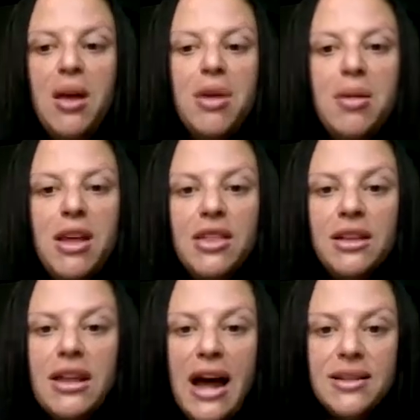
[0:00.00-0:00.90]
maybe
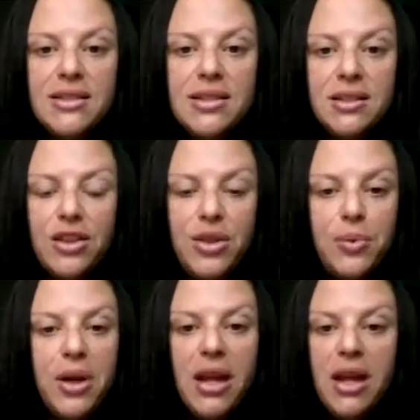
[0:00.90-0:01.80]
the last
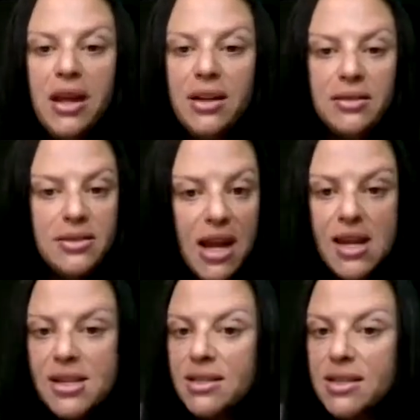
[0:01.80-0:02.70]
3
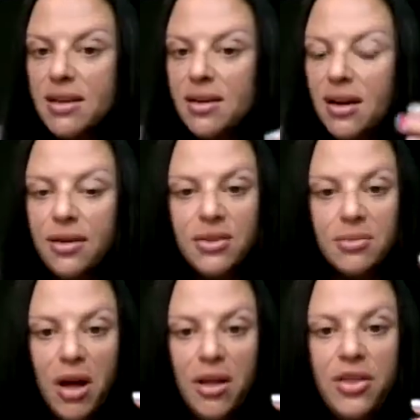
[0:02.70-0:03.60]
days of the
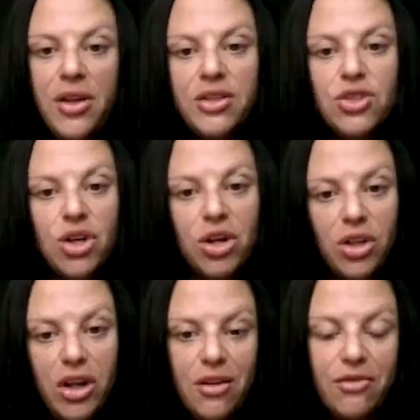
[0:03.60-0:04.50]
month and start
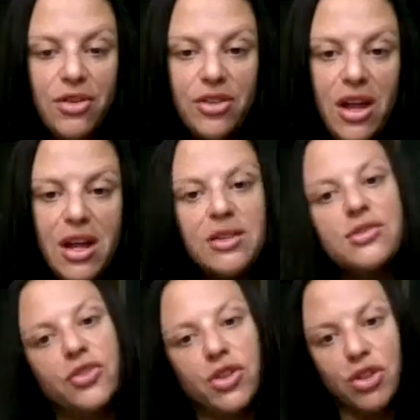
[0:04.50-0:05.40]
looking for things
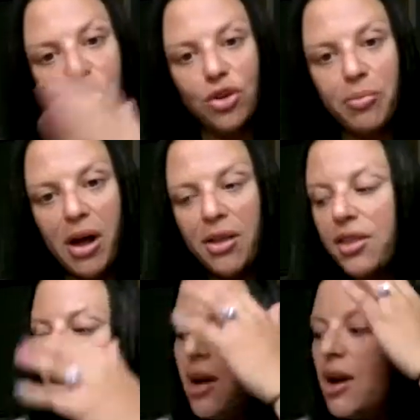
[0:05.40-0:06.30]
for the new month.
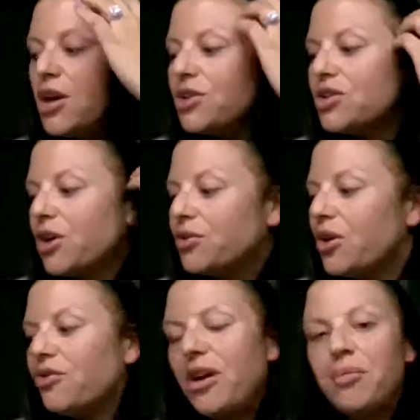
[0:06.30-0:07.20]
So
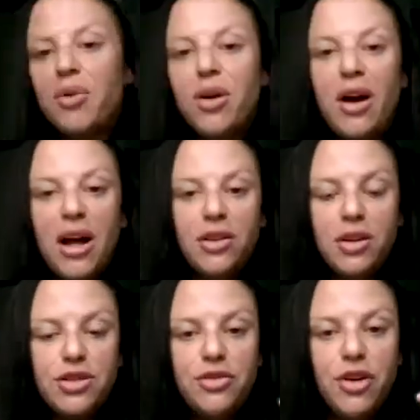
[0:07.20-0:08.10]
November, I
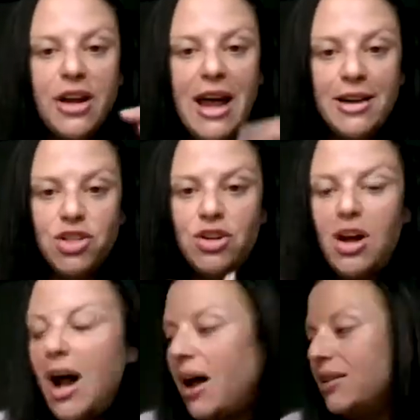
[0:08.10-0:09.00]
looked for national
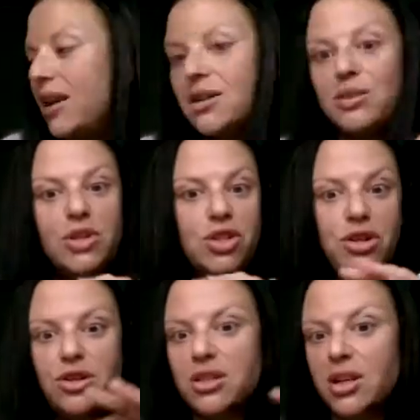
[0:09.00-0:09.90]
holidays, which
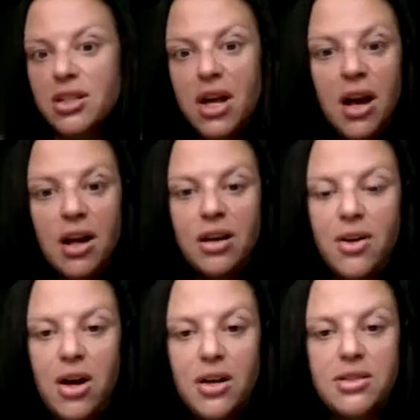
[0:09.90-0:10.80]
there's a ton of
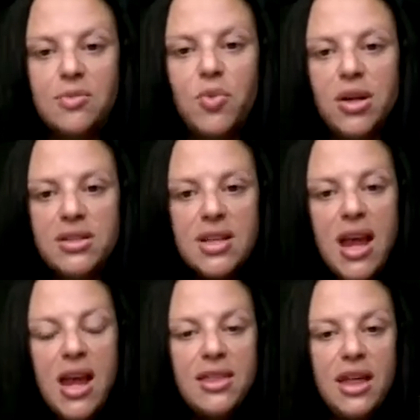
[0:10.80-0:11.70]
awesome ones
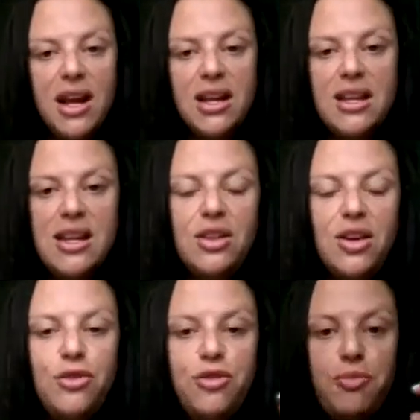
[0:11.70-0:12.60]
that I could
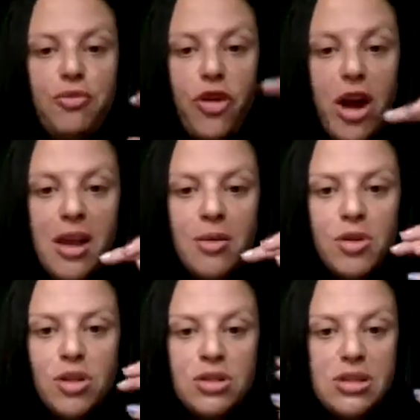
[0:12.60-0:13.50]
either frame
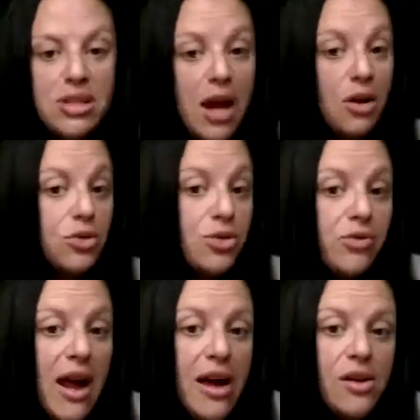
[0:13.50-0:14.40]
sales
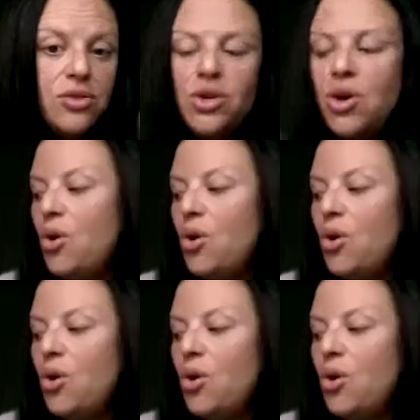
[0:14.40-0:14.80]
around